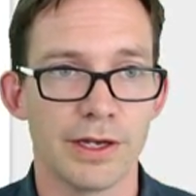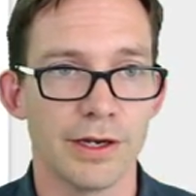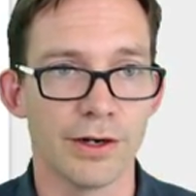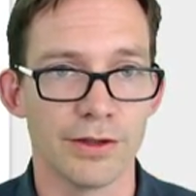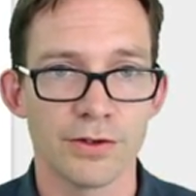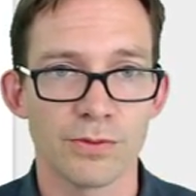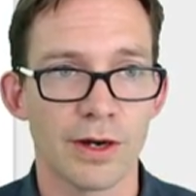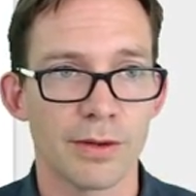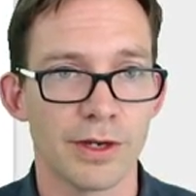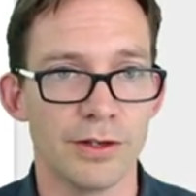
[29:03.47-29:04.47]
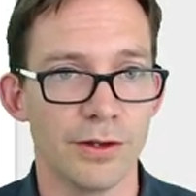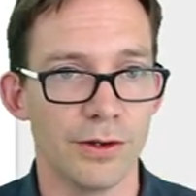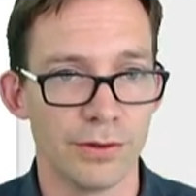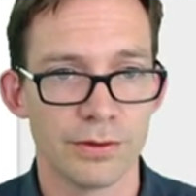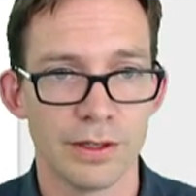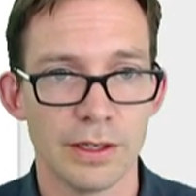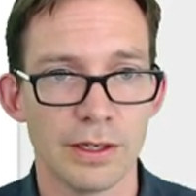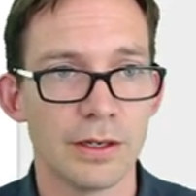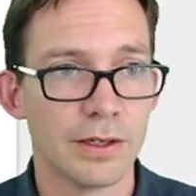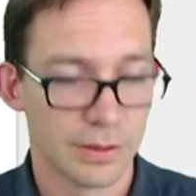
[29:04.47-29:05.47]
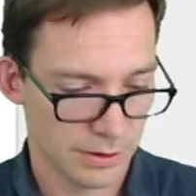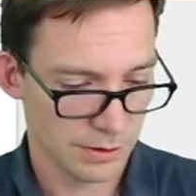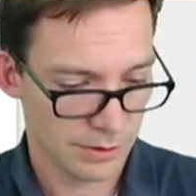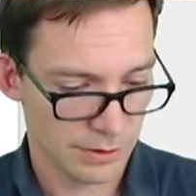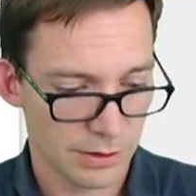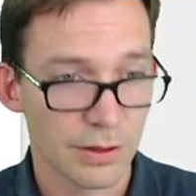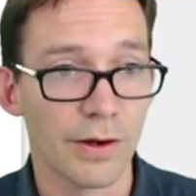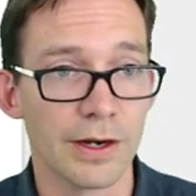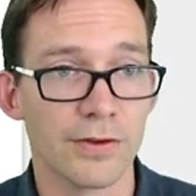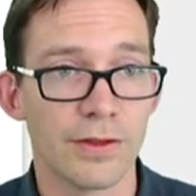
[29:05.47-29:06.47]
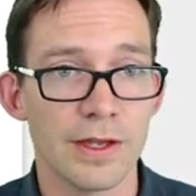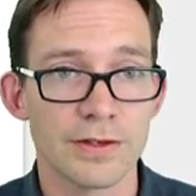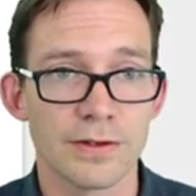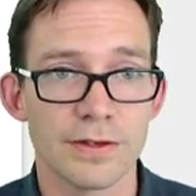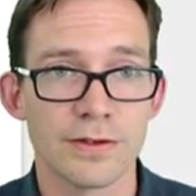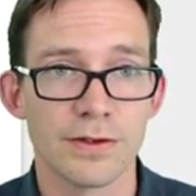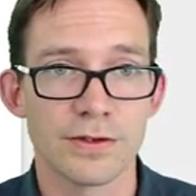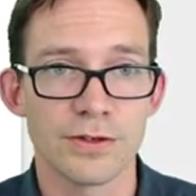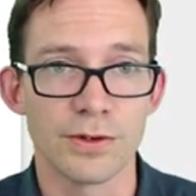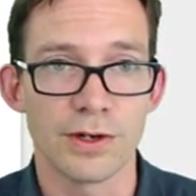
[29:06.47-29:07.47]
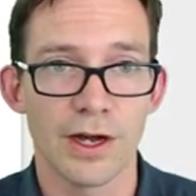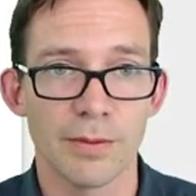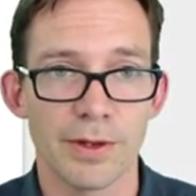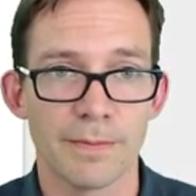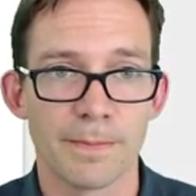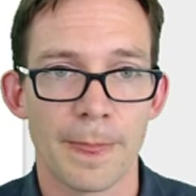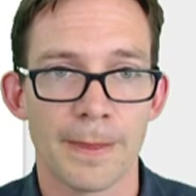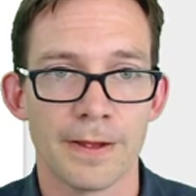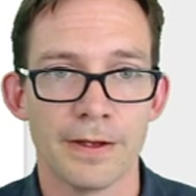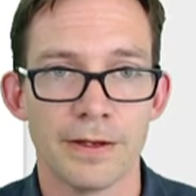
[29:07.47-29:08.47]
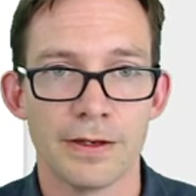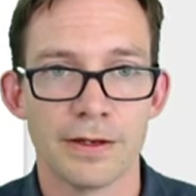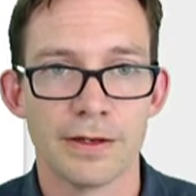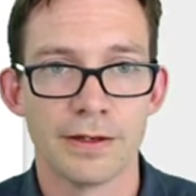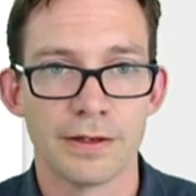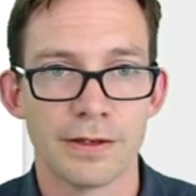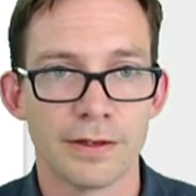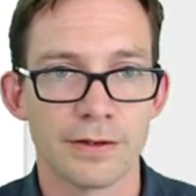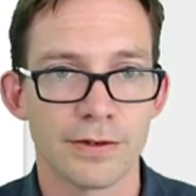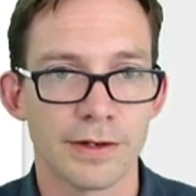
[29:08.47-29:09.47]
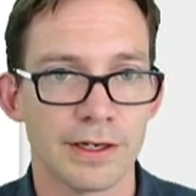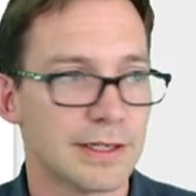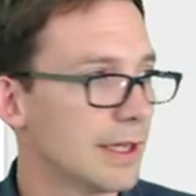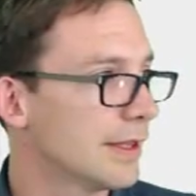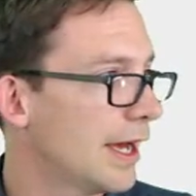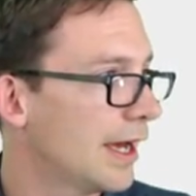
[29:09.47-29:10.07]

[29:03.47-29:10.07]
and this is what I'm going to do. All right, this is the student copy. So I'm going to take that.